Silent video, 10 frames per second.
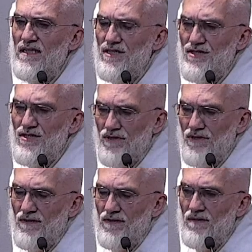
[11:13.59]
The
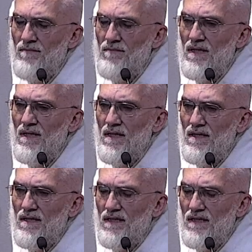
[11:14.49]
the
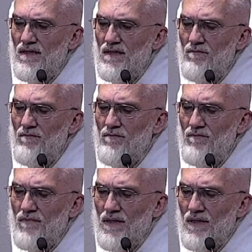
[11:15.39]
the